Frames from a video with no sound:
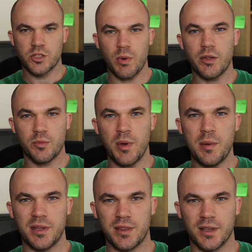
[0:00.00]
So while you
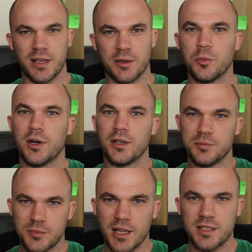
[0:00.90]
may be thinking, well,
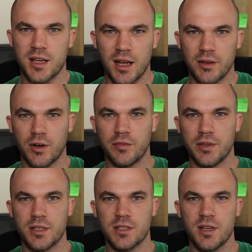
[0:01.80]
that's kind of
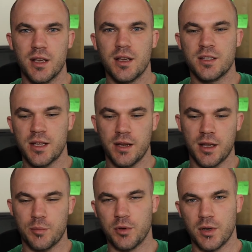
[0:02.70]
obvious,
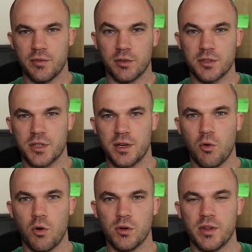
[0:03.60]
setting up your levels so
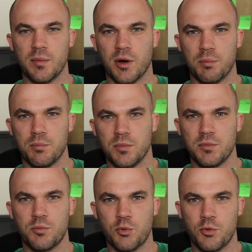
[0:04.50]
that all of them are
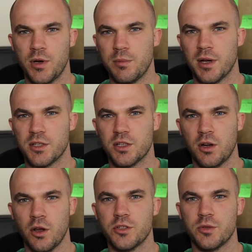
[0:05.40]
pretty
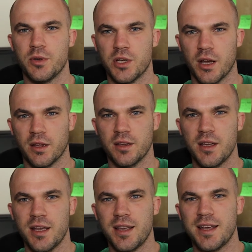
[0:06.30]
much close to each other
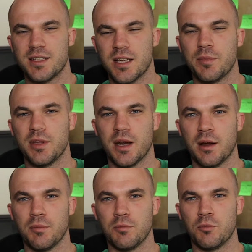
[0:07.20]
is something that
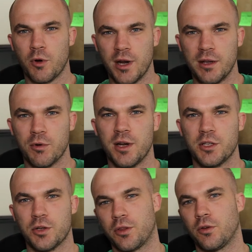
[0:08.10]
I
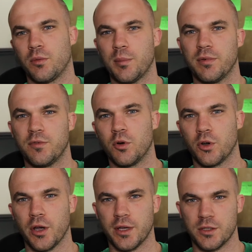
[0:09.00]
really should have thought about before
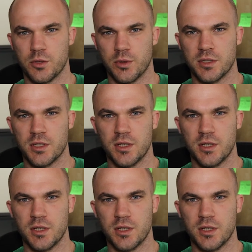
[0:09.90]
going into it.